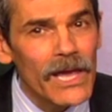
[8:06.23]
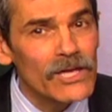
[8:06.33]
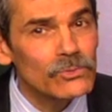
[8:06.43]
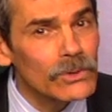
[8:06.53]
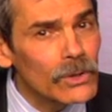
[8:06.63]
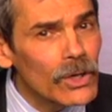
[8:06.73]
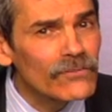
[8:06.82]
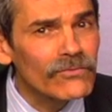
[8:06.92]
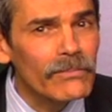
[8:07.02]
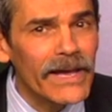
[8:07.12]
As we
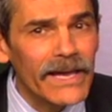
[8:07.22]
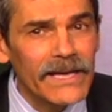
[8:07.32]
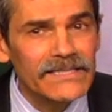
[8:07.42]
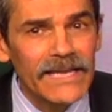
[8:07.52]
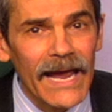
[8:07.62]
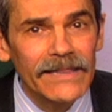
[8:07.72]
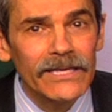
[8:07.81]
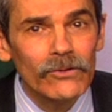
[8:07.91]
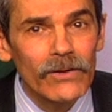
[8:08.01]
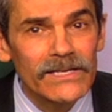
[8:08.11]
learned from my guest,
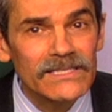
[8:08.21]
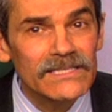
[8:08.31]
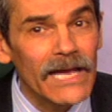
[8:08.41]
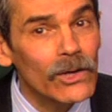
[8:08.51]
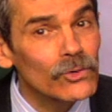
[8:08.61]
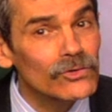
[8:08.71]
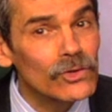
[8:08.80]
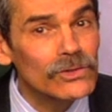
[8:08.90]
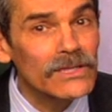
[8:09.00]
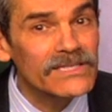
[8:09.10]
Cathy Cress,
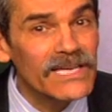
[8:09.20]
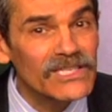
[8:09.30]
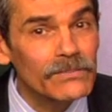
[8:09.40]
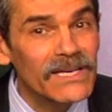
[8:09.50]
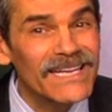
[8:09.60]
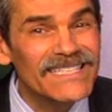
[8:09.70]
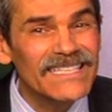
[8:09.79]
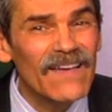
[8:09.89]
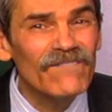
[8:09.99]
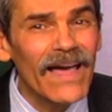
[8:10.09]
psychosocial assessment is
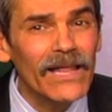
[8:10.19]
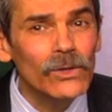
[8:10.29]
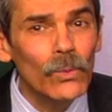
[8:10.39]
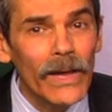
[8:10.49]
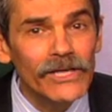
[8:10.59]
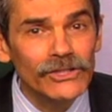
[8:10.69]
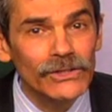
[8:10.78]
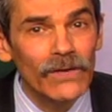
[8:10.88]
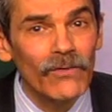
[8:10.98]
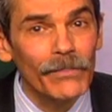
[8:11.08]
an
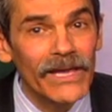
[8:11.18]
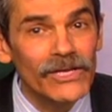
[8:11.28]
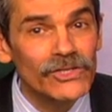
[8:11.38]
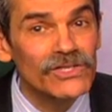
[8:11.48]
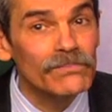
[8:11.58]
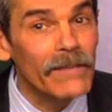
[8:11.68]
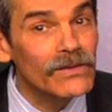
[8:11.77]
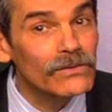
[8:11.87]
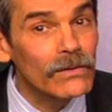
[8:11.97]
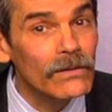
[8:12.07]
evaluation of a patient's
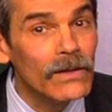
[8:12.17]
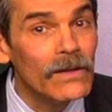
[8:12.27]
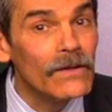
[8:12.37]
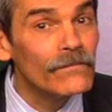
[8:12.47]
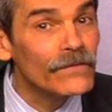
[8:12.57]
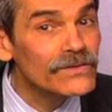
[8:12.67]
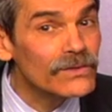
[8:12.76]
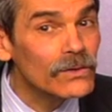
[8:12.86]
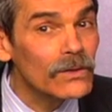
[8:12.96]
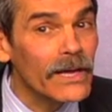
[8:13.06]
mental,
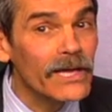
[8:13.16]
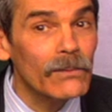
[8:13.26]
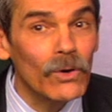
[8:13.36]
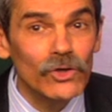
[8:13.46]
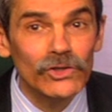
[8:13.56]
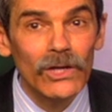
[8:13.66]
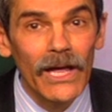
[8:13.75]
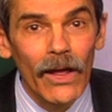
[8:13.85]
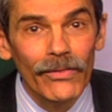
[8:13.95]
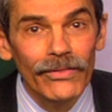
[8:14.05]
physical, and emotional
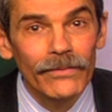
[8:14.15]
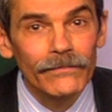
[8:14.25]
health.